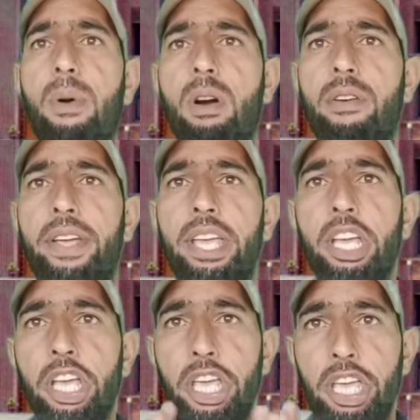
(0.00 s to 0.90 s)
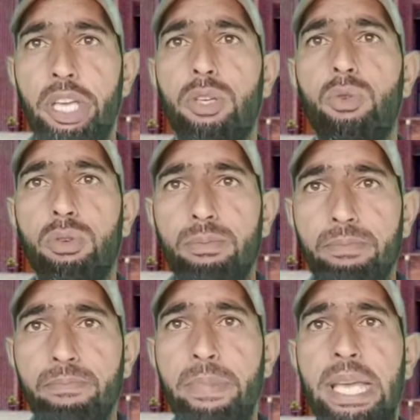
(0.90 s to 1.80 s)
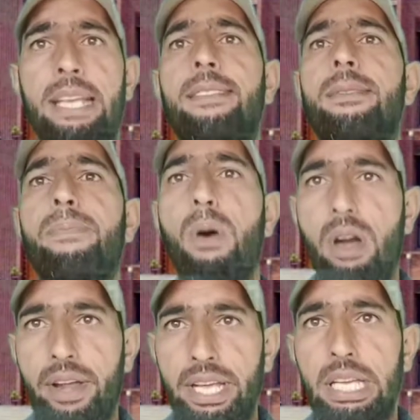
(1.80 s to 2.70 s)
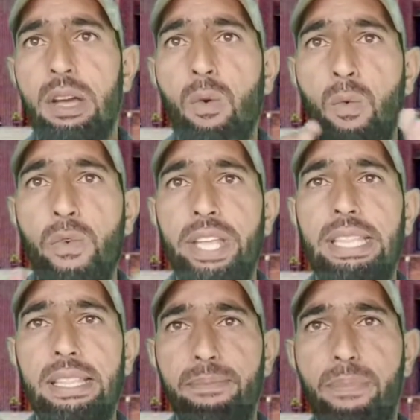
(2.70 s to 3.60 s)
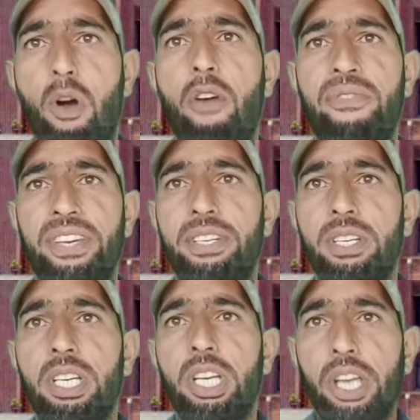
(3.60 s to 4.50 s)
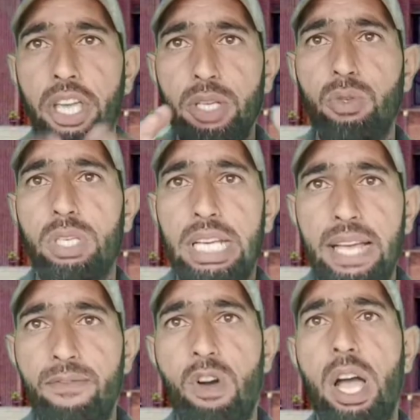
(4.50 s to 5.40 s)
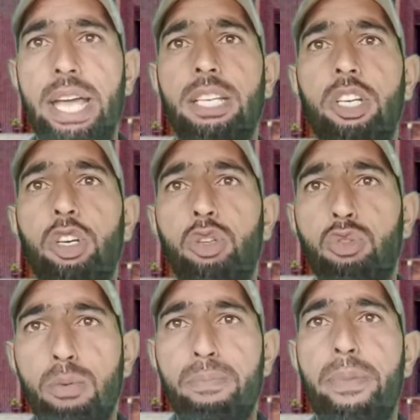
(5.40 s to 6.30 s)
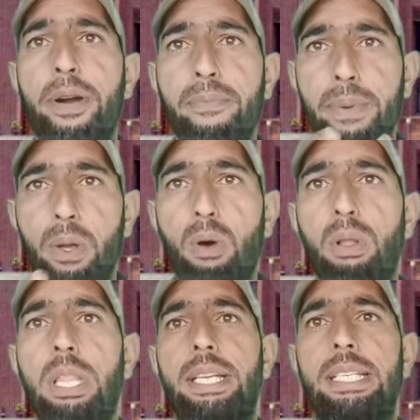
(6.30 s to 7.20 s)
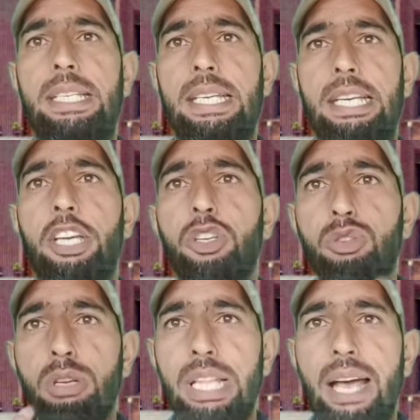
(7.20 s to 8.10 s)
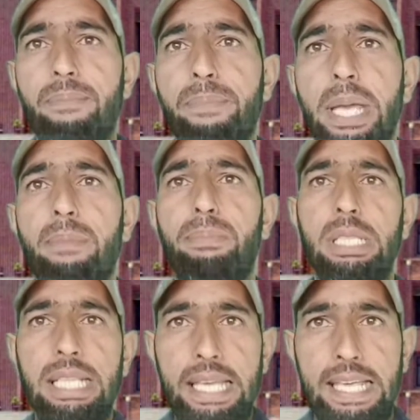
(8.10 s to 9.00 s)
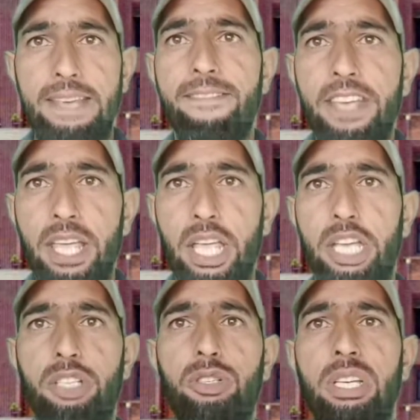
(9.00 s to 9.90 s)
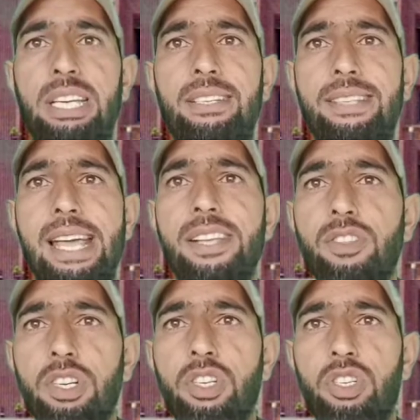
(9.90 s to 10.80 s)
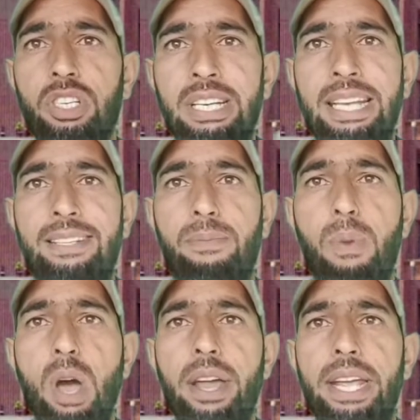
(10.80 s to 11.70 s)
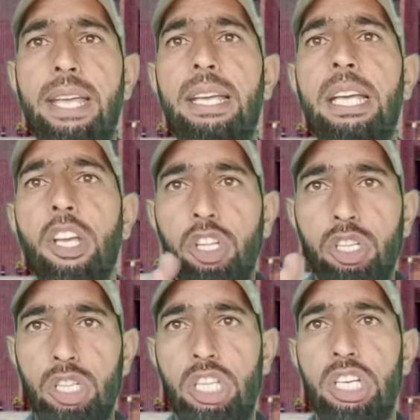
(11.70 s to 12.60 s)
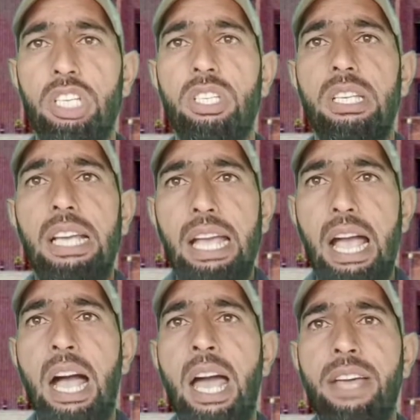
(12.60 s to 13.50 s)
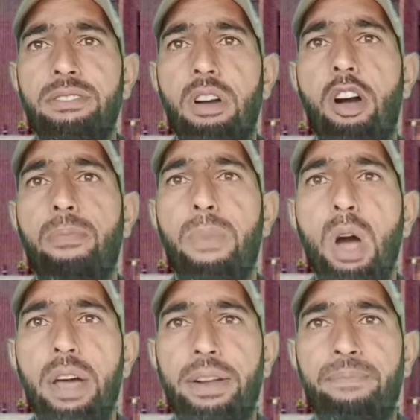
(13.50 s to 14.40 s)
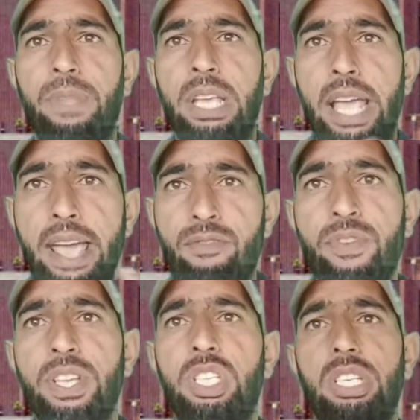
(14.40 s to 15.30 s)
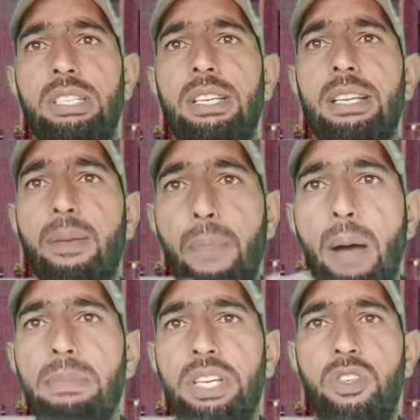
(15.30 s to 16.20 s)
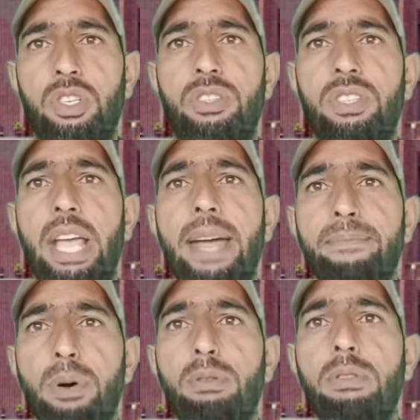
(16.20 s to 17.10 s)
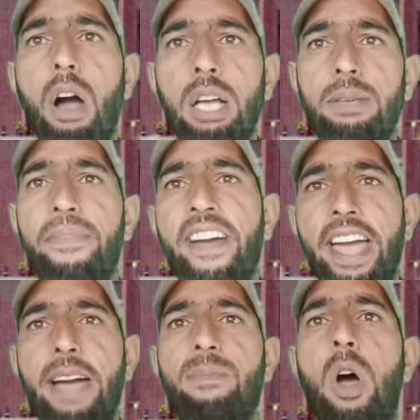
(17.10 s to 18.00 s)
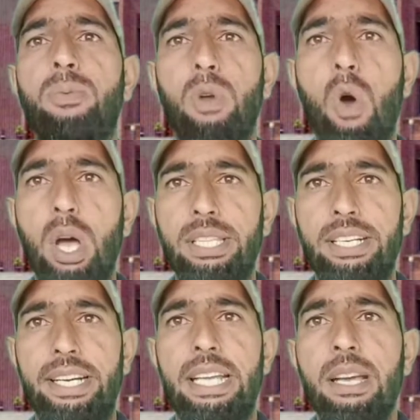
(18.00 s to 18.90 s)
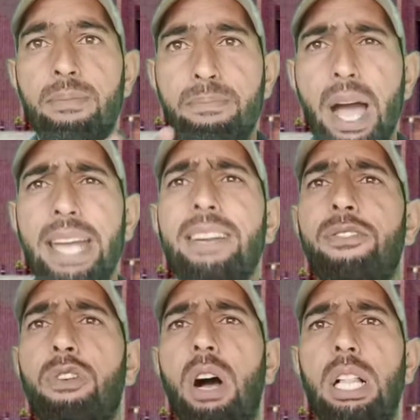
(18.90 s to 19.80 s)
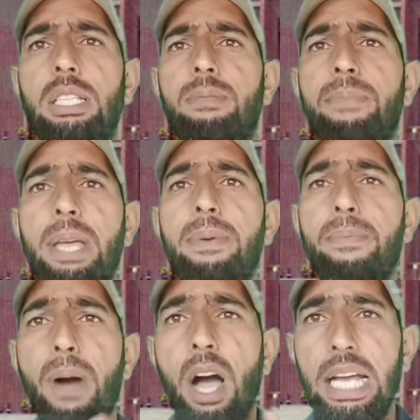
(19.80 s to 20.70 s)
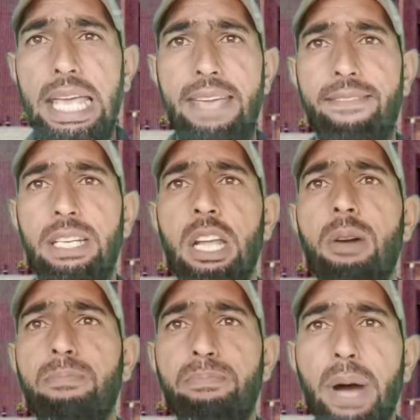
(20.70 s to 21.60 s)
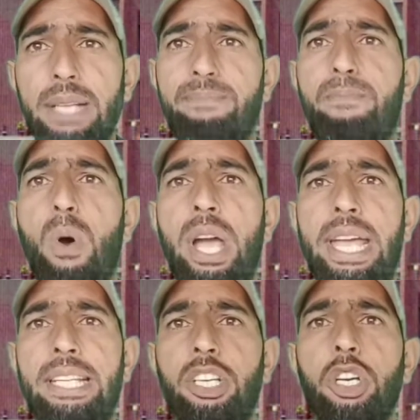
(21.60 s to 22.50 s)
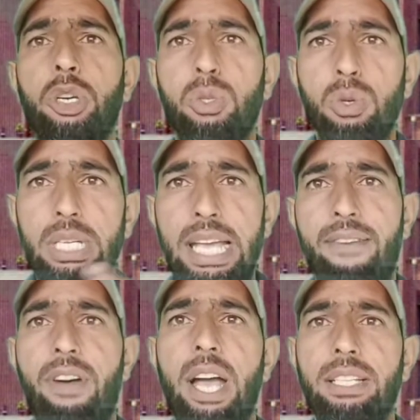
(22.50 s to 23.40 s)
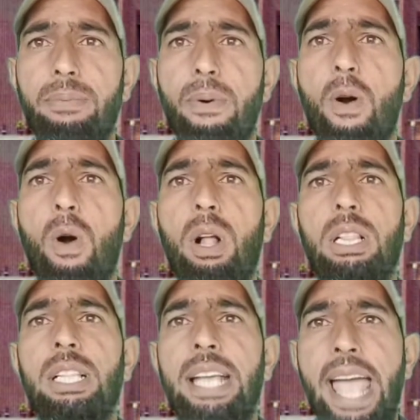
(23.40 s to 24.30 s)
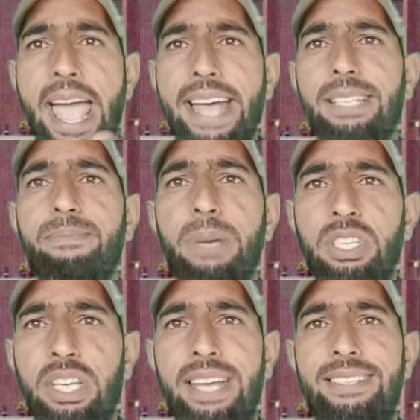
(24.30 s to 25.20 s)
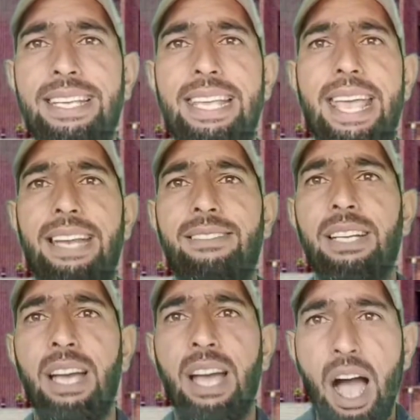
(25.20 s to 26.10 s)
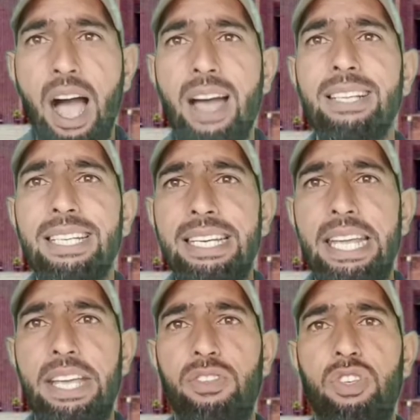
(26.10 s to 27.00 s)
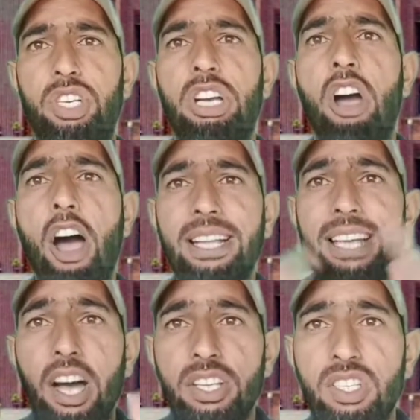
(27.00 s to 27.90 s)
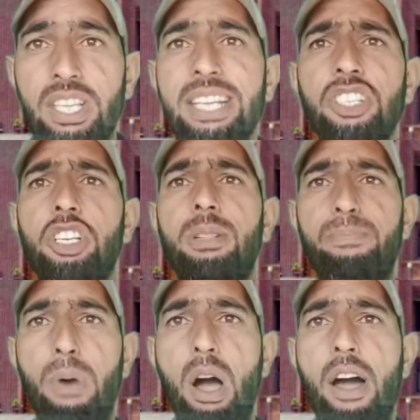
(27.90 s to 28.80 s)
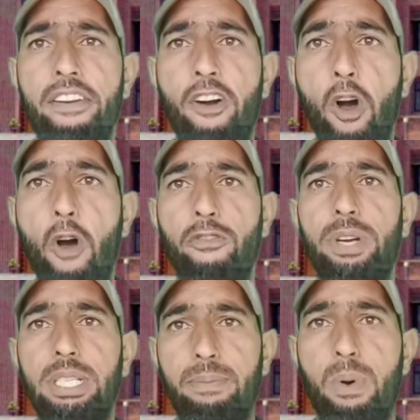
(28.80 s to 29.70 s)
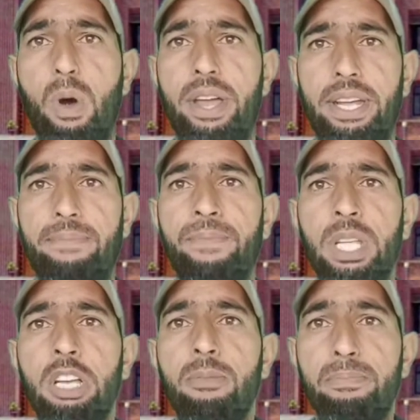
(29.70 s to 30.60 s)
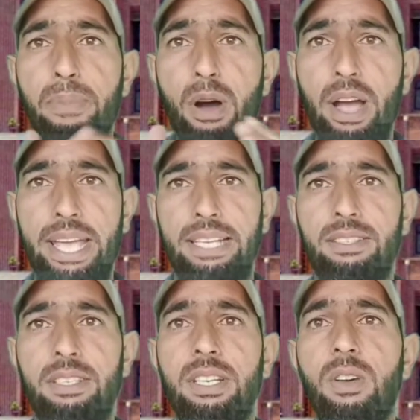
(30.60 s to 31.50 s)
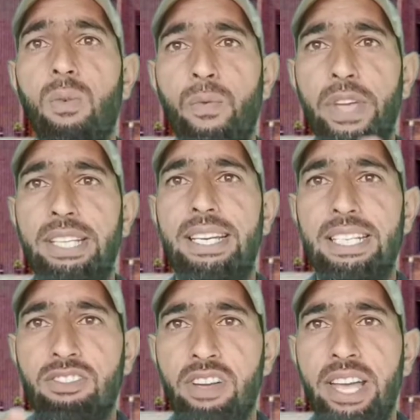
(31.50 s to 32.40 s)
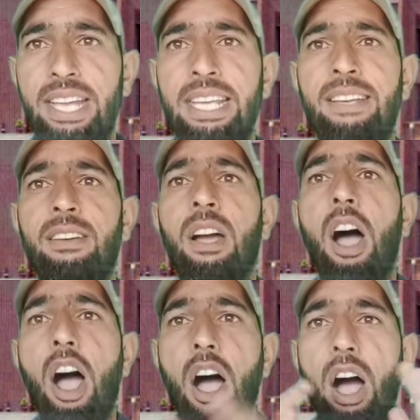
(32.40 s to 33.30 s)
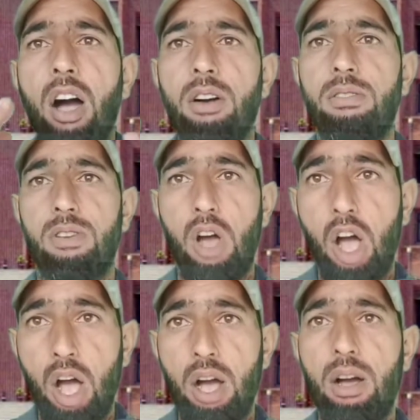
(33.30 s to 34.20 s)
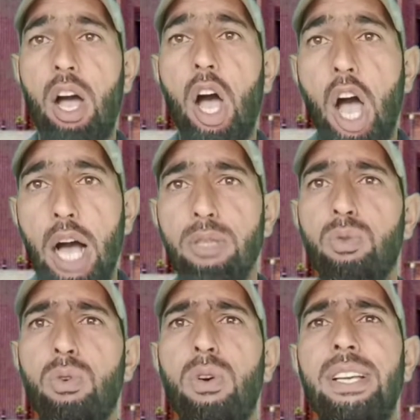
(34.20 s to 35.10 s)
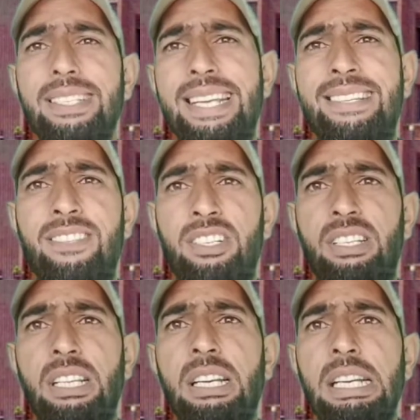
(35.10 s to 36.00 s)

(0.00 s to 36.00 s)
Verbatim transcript: poetry, he should mix poetry with the profit. He should avoid superfluity so that people give heed to his instruction in the body. This kind of body enriches the publishers and prolongs the fame of the author. Minor fault may be forgiven, but point should avoid the pole as much as he can. Art and nature are the essential part of the body. Poet wit and training are also essential.